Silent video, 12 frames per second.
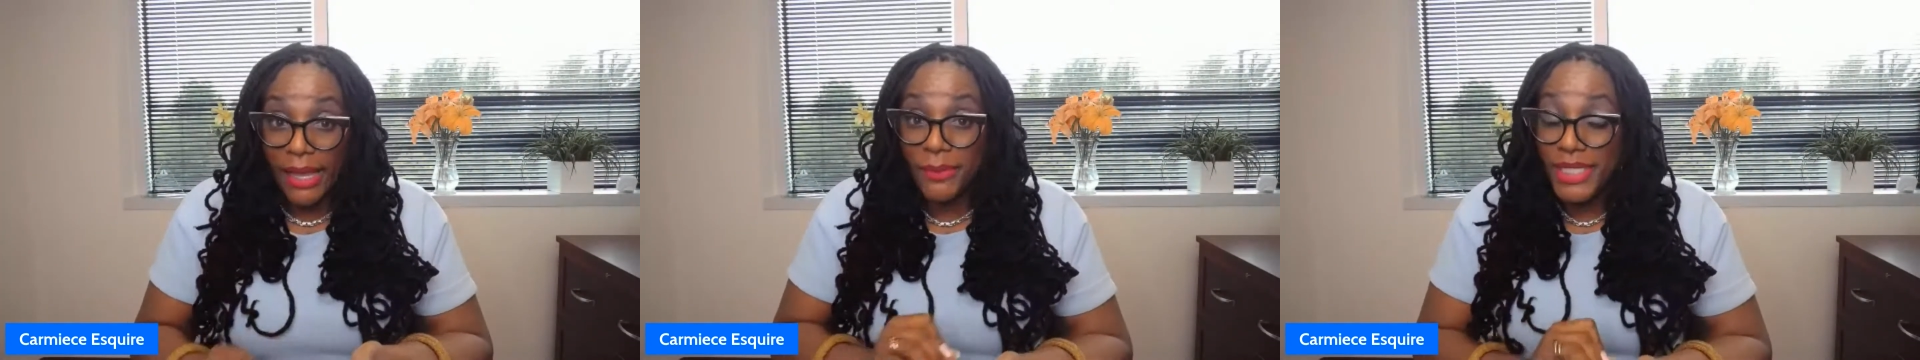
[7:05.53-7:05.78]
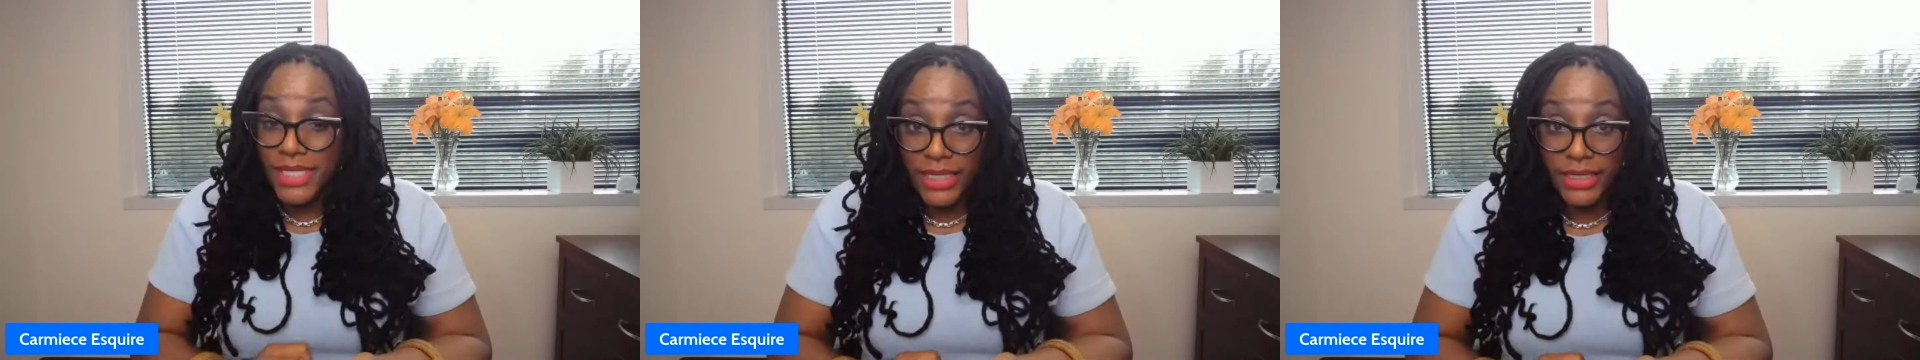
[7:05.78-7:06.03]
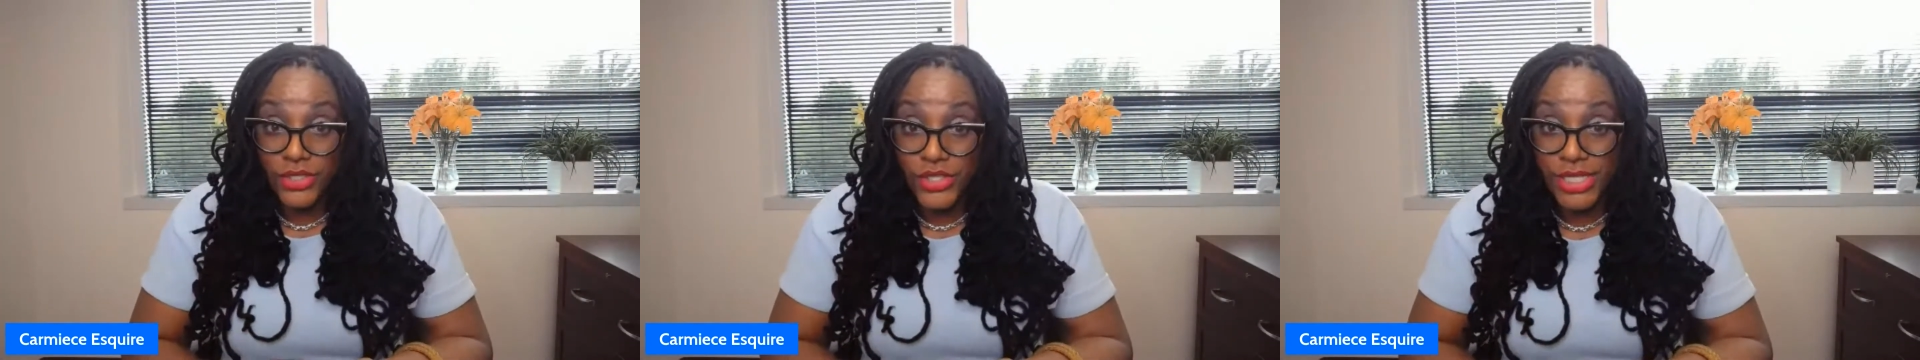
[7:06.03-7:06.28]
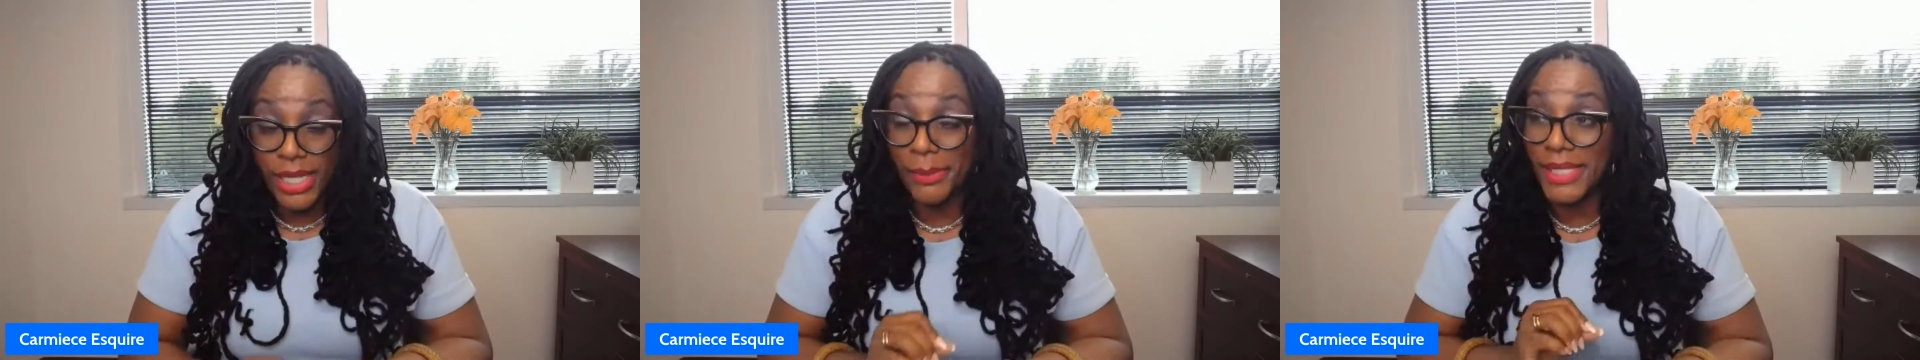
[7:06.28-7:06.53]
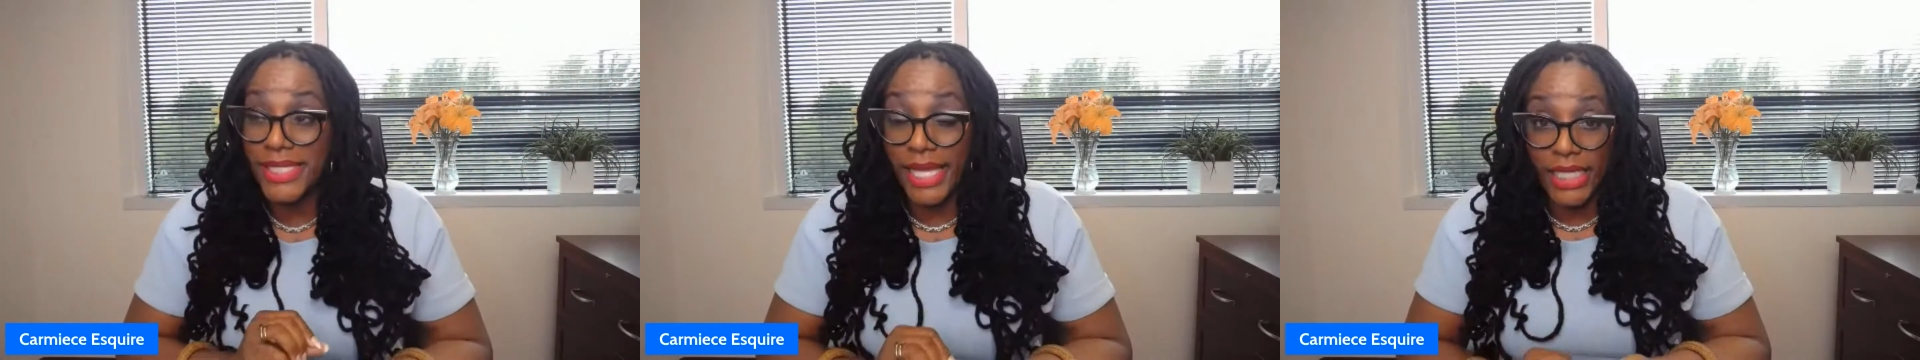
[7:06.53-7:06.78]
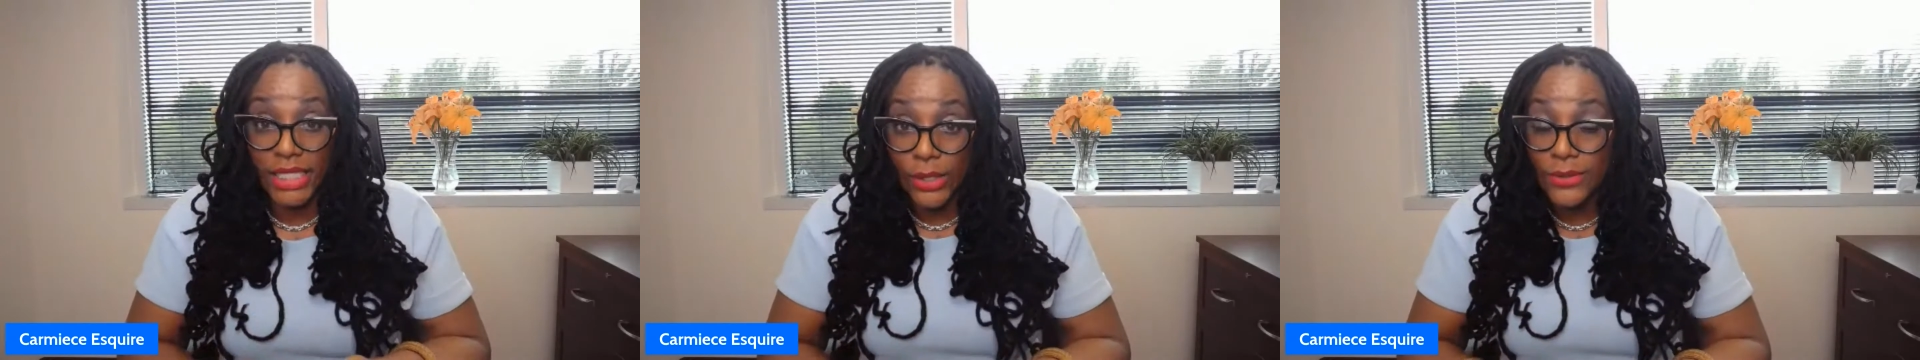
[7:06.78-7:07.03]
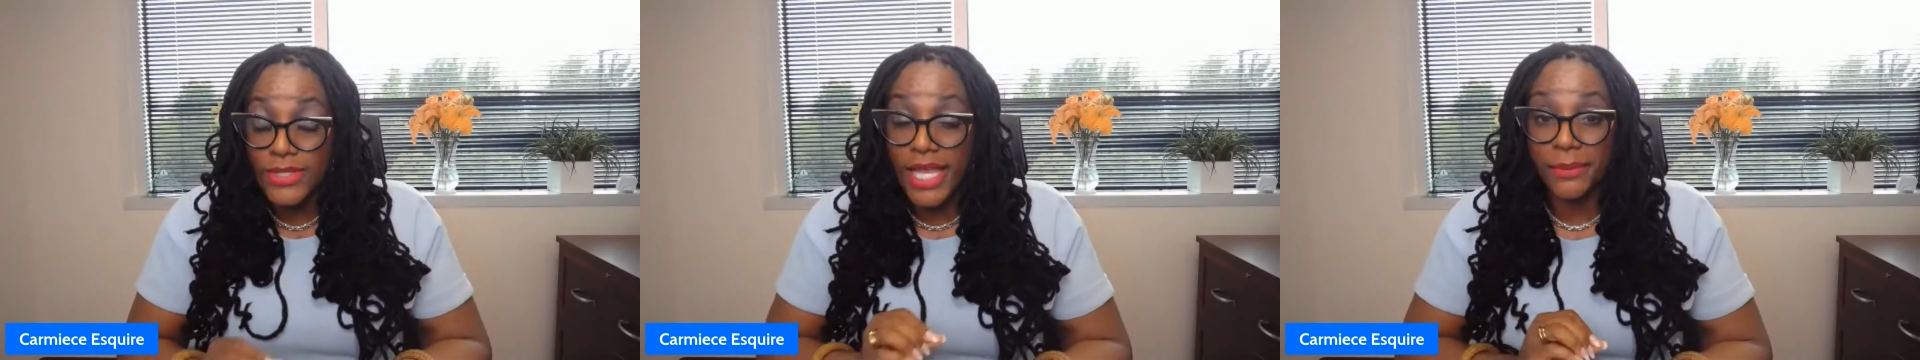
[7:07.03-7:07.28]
I've been diligent, I've been taking notes,